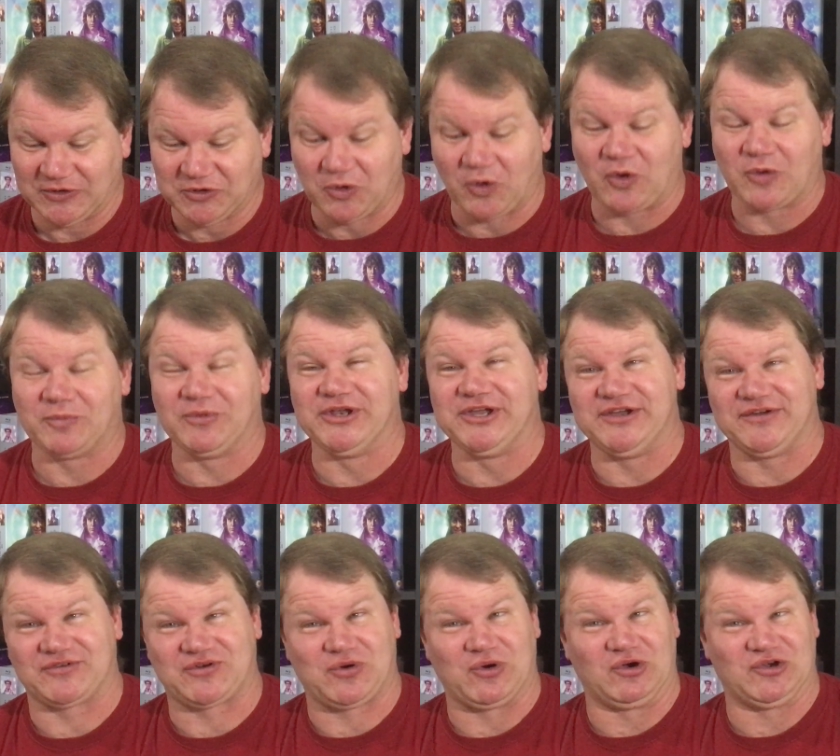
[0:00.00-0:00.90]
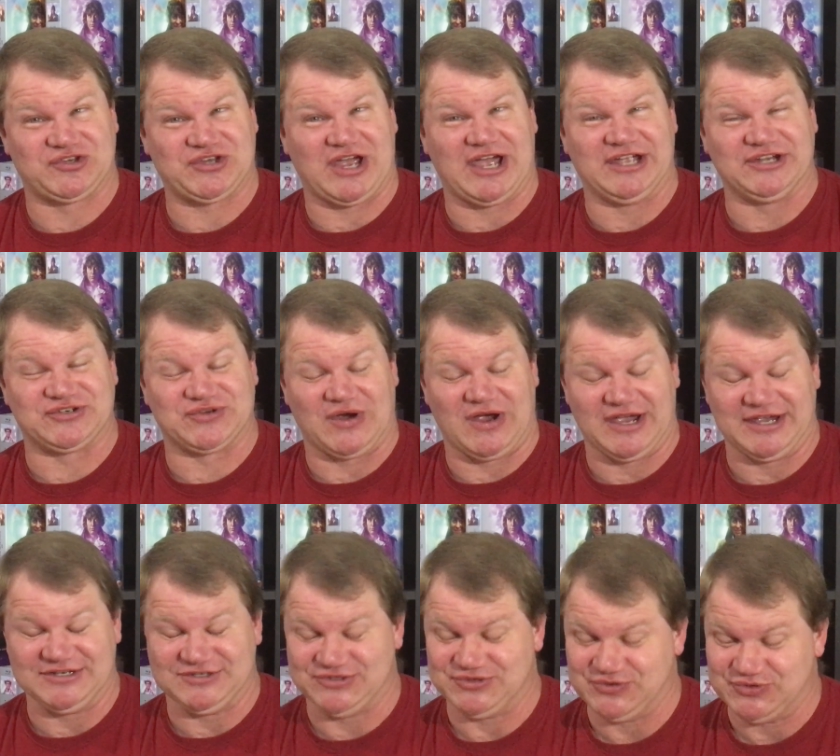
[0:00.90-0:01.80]
Normally, of course, I
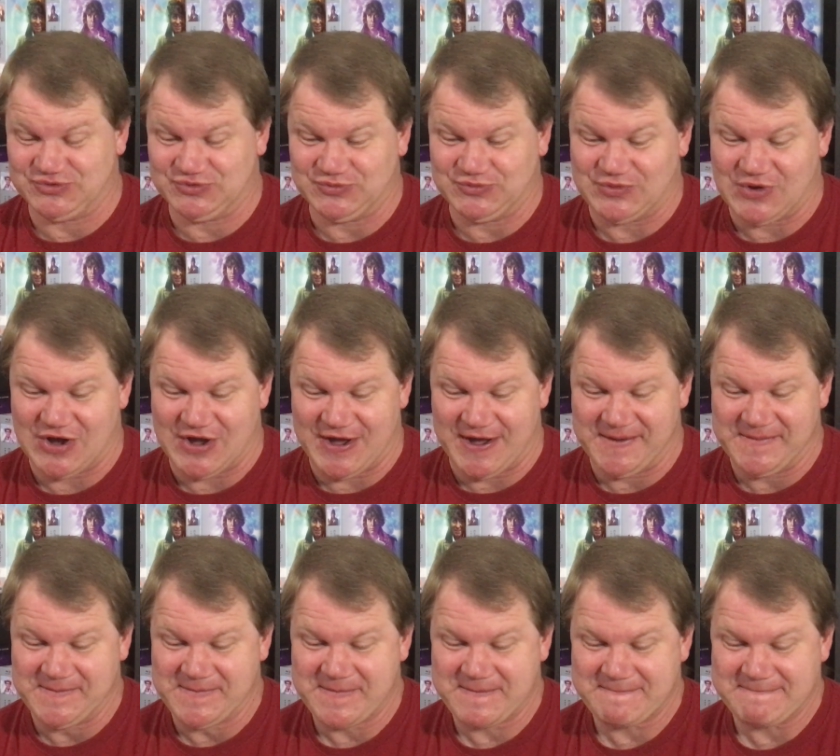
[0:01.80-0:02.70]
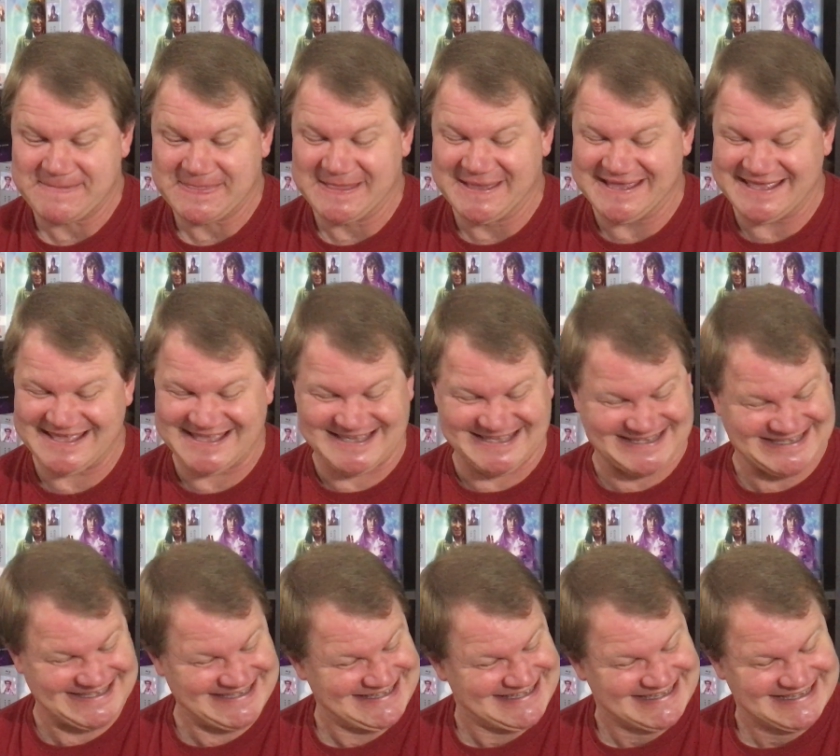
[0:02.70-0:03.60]
try to uh,
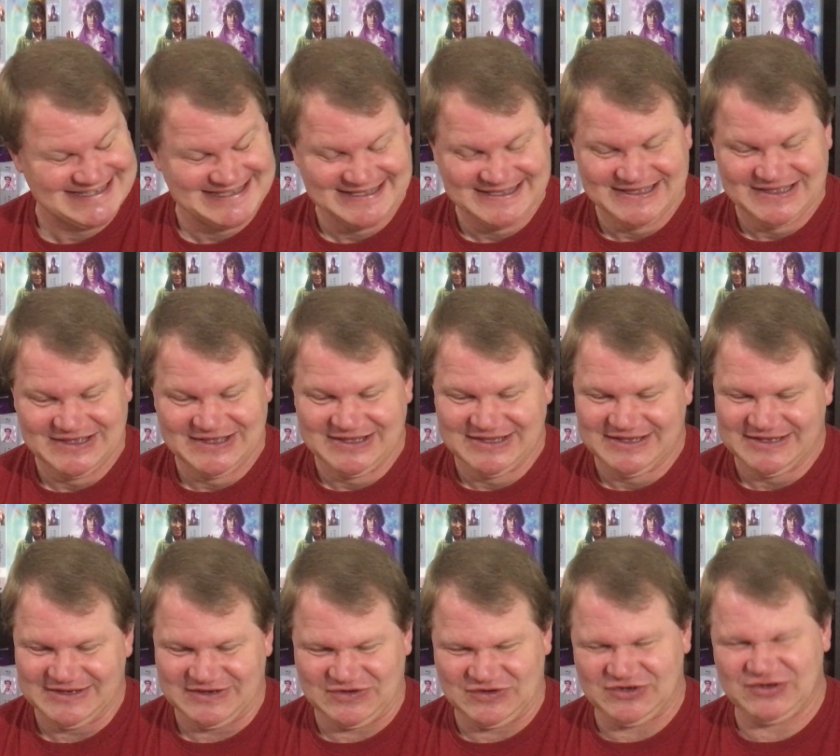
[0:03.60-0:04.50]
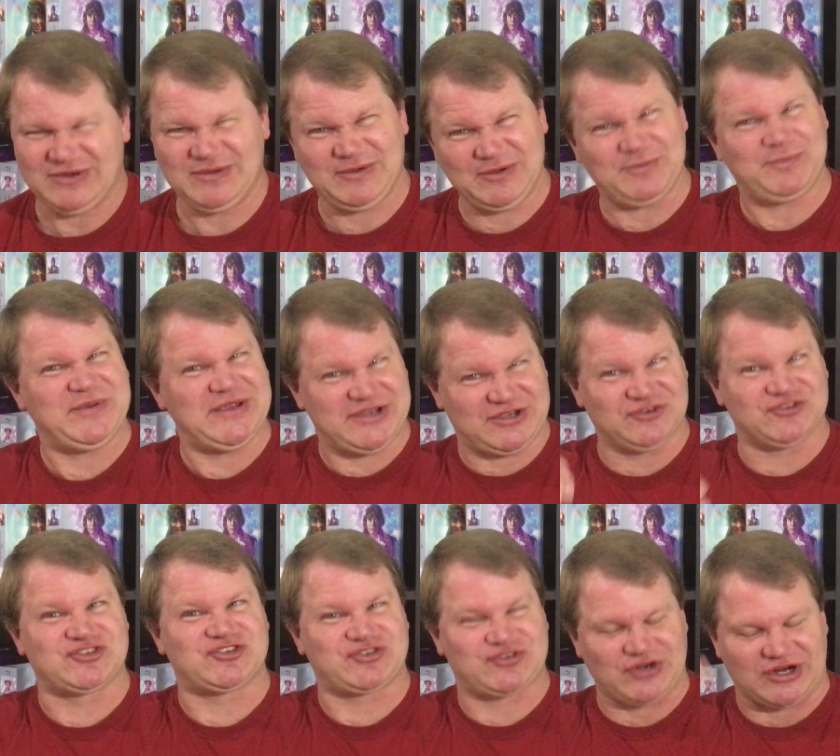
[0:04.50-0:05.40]
be
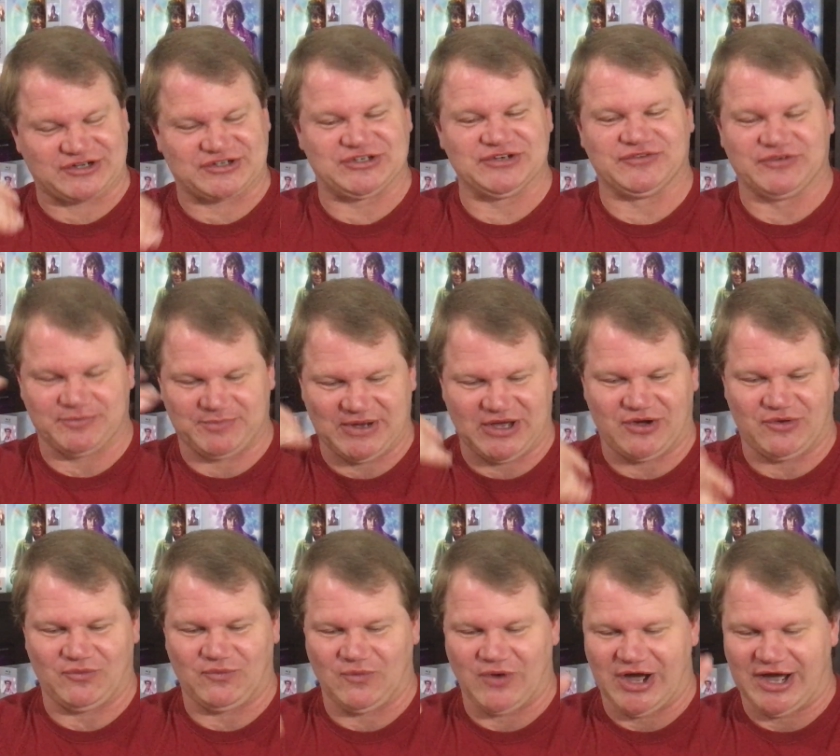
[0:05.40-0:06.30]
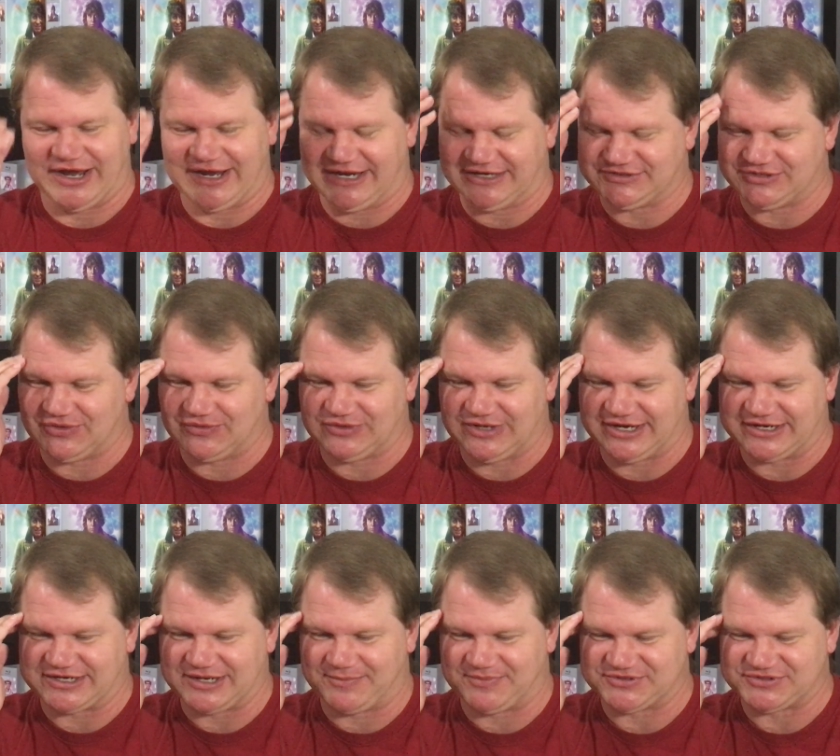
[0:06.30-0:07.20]
constructive about why I don't like
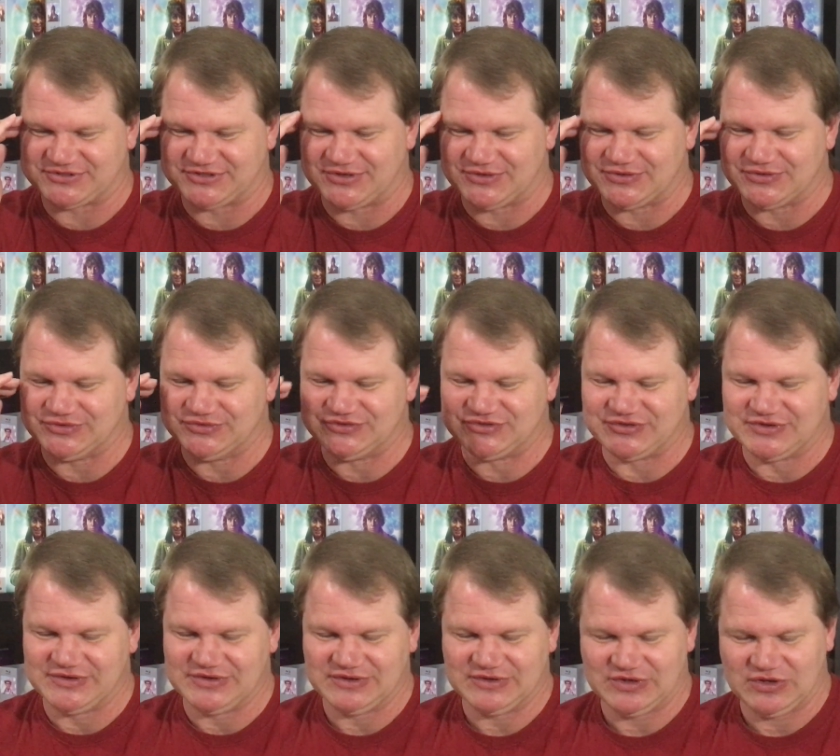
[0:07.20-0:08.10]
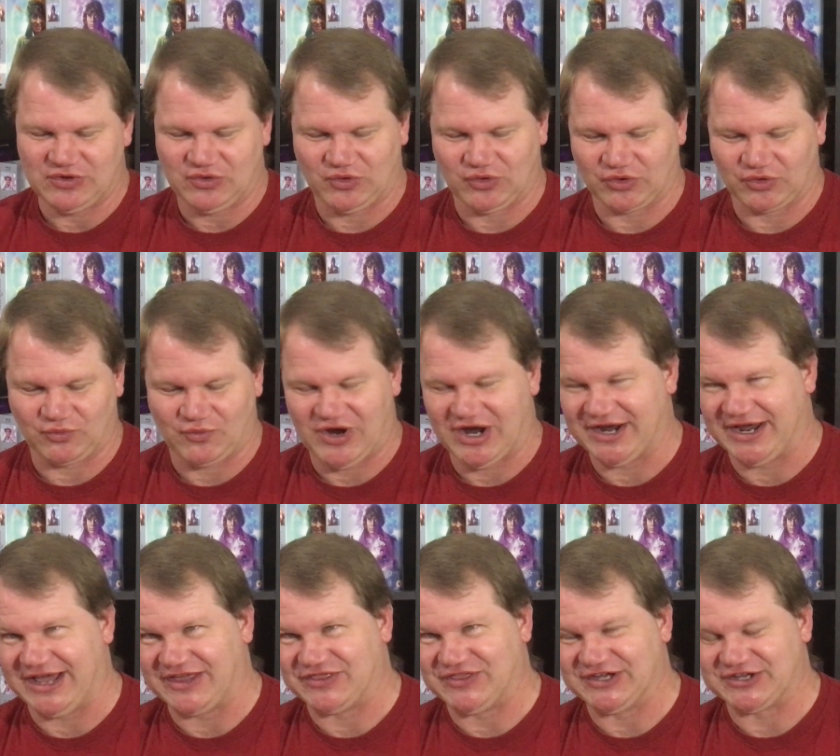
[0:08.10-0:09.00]
episodes or why
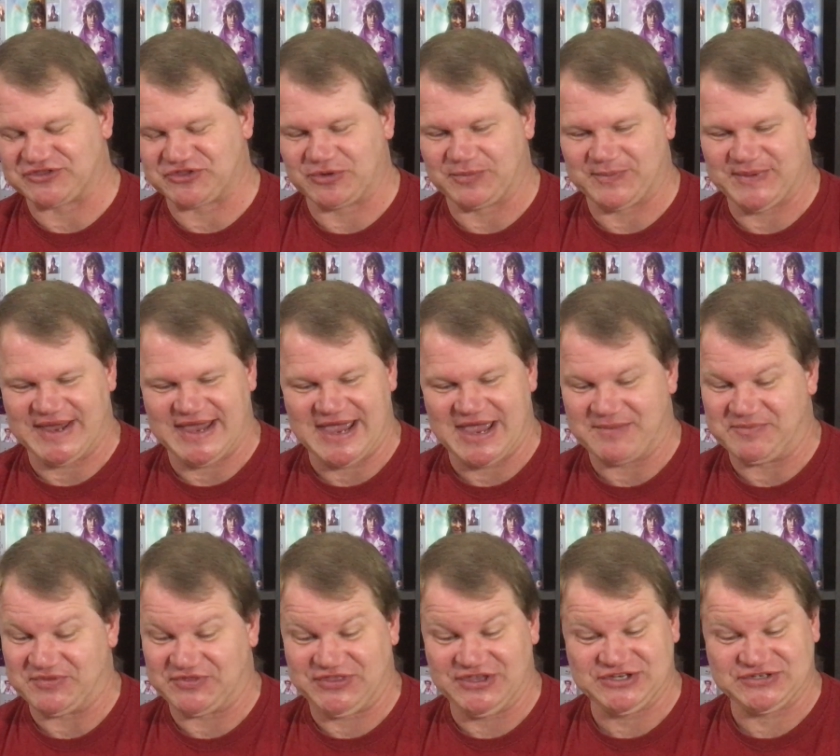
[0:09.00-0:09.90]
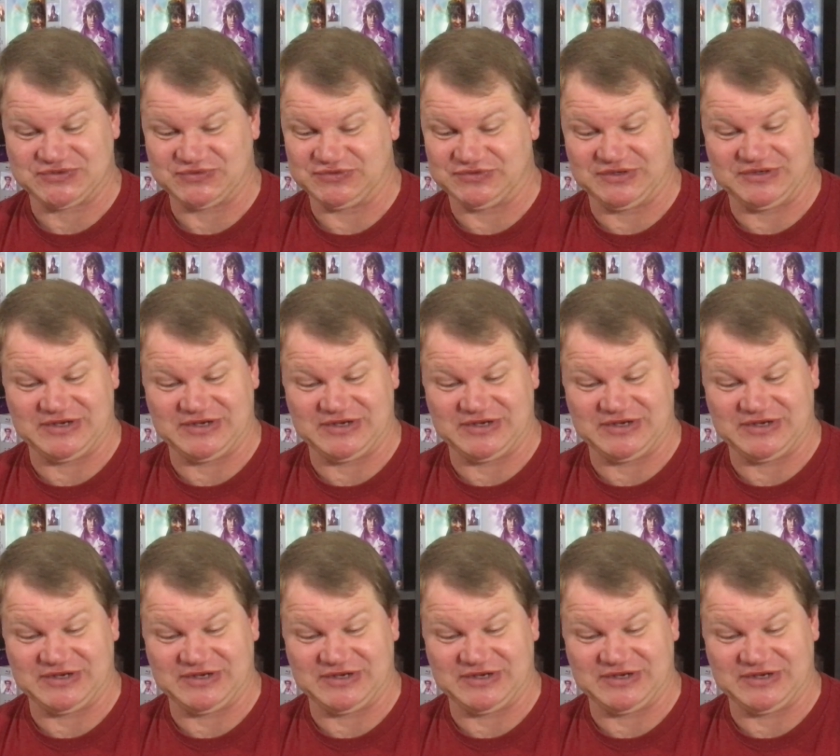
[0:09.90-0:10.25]
I think they're bad. But this,